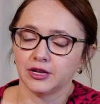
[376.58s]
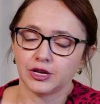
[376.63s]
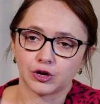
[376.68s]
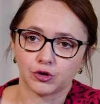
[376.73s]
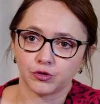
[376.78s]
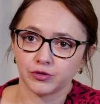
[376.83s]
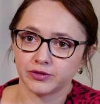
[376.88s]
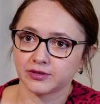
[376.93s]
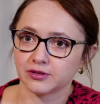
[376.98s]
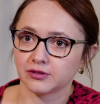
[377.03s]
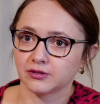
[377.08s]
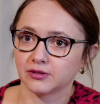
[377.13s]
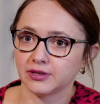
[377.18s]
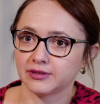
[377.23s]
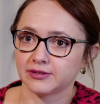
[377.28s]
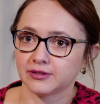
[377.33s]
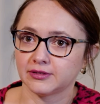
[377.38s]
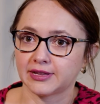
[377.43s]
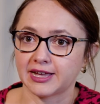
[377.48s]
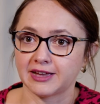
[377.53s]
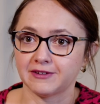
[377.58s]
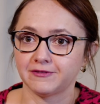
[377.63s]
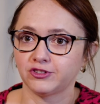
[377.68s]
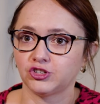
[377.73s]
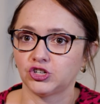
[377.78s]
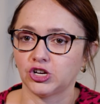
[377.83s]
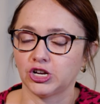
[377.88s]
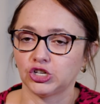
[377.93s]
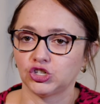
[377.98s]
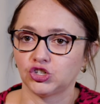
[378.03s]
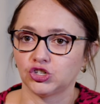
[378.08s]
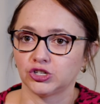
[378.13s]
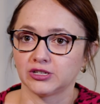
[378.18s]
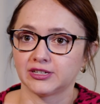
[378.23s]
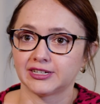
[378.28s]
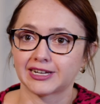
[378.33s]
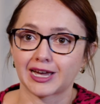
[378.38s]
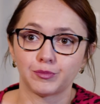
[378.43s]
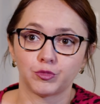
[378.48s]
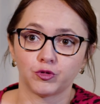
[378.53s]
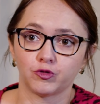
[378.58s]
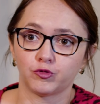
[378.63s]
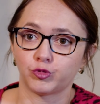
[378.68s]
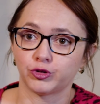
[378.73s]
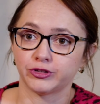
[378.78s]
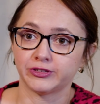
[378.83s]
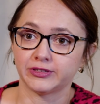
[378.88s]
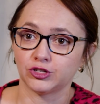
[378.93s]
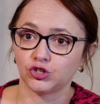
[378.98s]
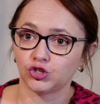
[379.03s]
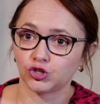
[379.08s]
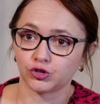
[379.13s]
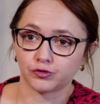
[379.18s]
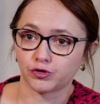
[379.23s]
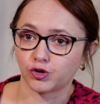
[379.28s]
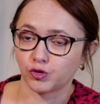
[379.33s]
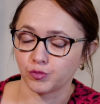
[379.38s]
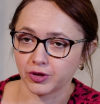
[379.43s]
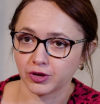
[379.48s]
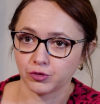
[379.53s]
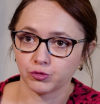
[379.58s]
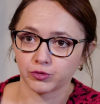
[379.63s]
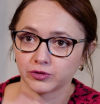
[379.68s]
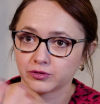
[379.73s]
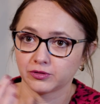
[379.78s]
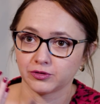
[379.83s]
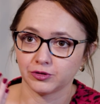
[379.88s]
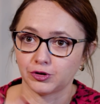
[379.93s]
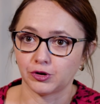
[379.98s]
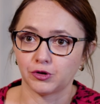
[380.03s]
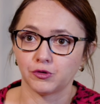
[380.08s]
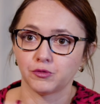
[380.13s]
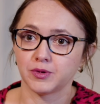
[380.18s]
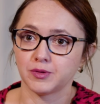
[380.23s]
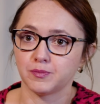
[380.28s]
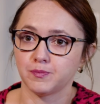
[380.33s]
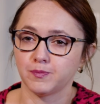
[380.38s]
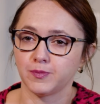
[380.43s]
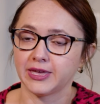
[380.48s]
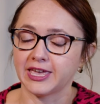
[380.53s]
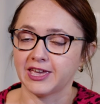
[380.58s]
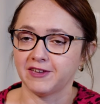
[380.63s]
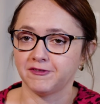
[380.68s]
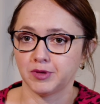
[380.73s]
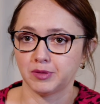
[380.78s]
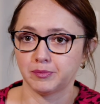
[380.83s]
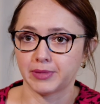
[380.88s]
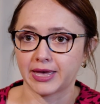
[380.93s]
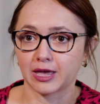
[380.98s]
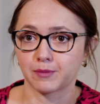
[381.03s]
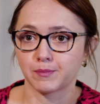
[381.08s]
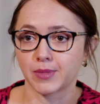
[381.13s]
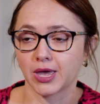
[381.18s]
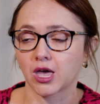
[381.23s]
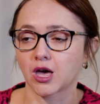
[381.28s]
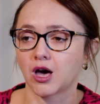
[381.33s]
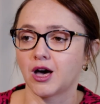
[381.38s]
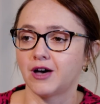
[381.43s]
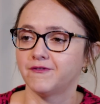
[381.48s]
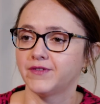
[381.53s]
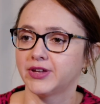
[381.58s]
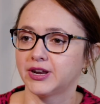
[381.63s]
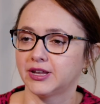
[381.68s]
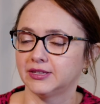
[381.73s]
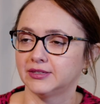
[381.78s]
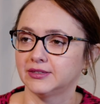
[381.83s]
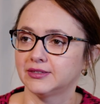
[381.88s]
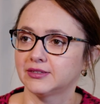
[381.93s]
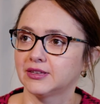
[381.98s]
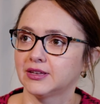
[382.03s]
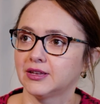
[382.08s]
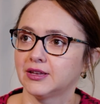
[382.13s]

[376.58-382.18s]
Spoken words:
It's a life-changing type of procedure for me. It gave me back my confidence.